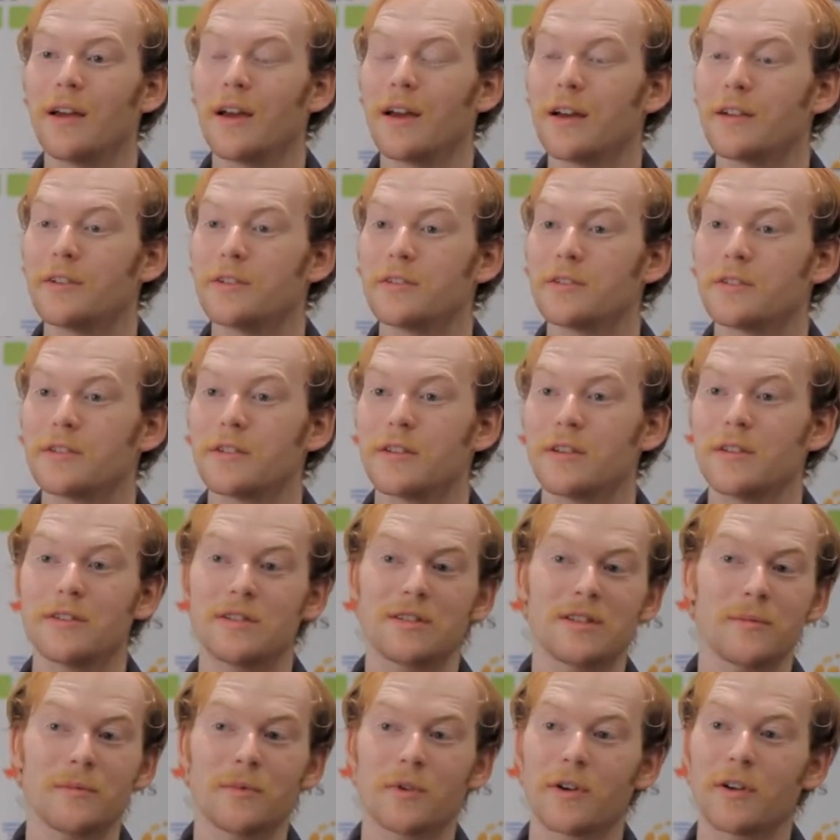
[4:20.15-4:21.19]
and just it
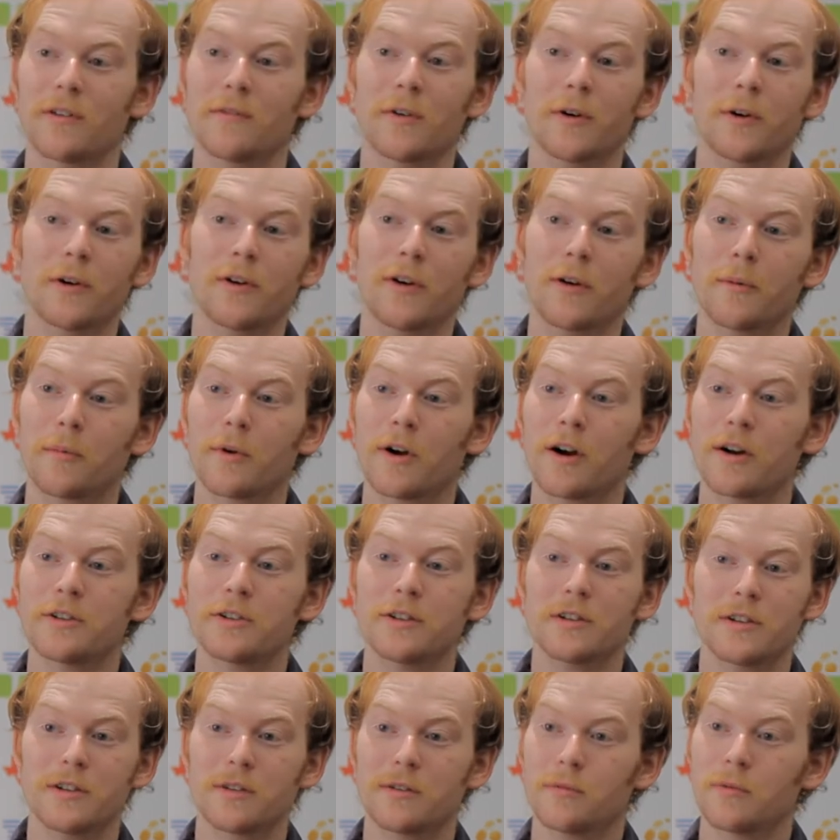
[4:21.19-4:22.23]
seemed like a very great
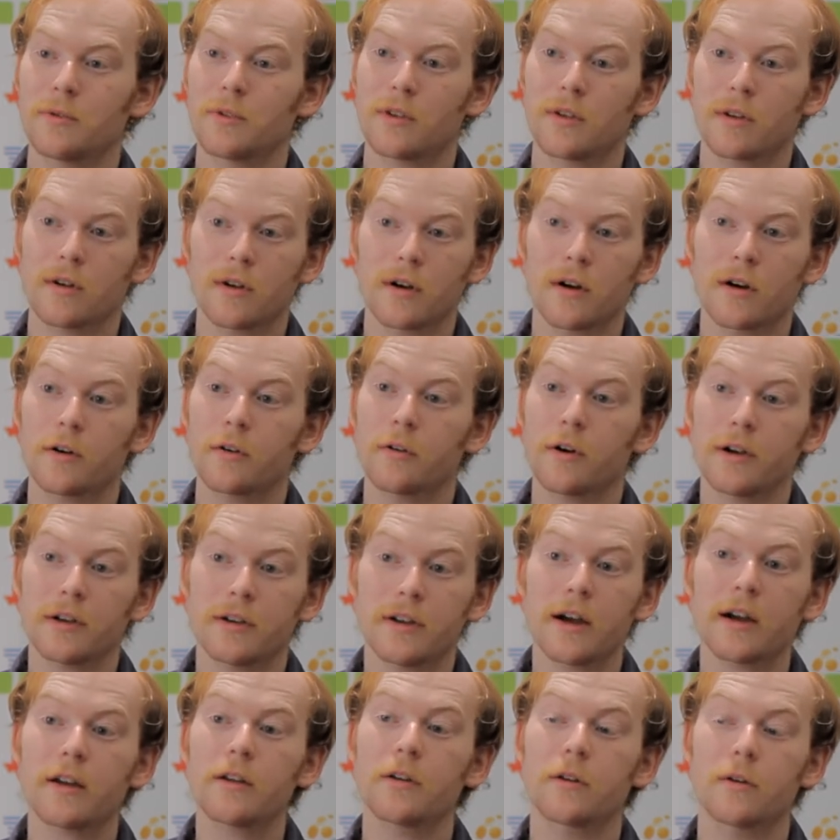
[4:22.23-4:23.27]
project with a, a great
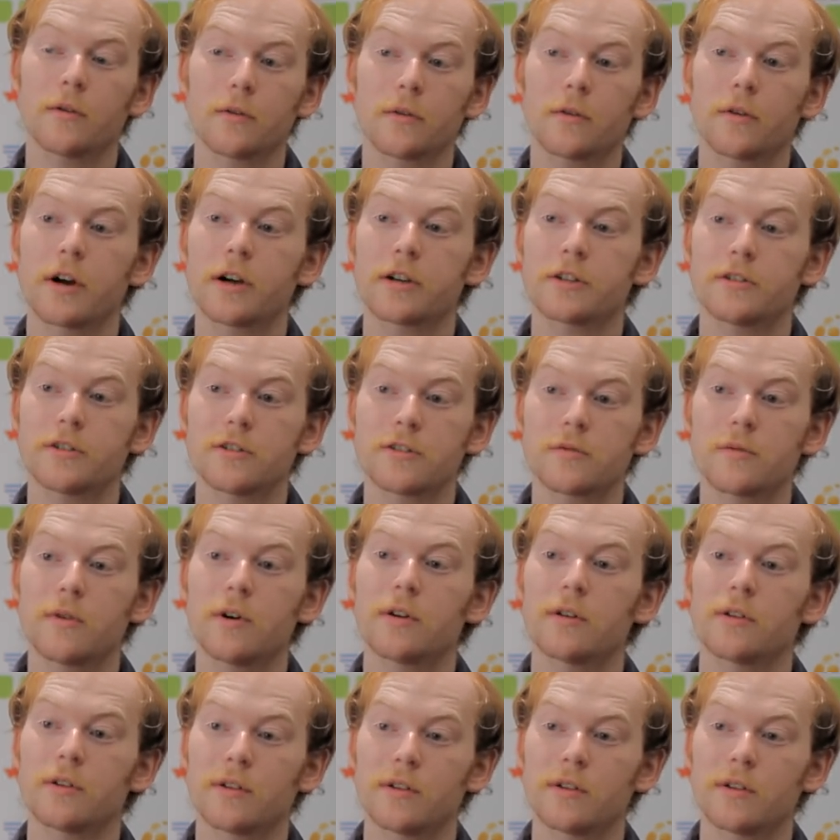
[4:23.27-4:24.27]
technical direction as well.